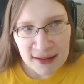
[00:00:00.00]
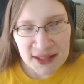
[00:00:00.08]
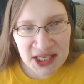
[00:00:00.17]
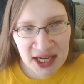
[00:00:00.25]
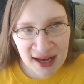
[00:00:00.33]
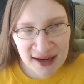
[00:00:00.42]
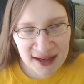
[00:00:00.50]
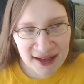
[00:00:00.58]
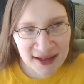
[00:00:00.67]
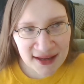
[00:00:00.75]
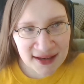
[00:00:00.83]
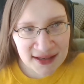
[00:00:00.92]

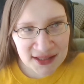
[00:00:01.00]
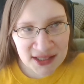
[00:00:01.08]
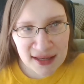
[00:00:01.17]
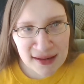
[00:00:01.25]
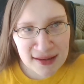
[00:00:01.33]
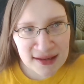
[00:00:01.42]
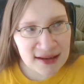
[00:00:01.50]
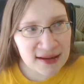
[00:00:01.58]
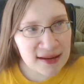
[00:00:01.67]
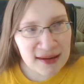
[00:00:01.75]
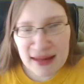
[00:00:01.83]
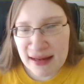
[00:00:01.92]
Tiana just
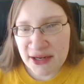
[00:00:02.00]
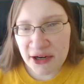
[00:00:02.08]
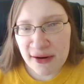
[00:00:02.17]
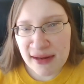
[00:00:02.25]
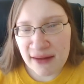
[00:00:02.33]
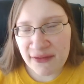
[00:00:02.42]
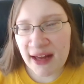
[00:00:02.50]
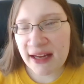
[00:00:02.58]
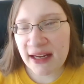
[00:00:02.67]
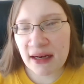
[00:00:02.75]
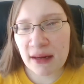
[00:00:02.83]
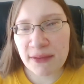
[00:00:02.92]
says to herself, I
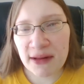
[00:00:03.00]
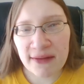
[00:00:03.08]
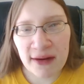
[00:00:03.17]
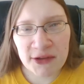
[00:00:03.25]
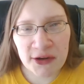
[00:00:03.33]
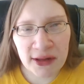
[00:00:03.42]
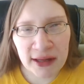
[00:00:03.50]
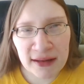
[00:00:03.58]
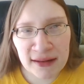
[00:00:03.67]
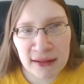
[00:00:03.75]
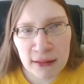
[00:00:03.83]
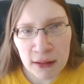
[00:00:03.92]
cannot believe I'm doing
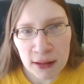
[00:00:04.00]
this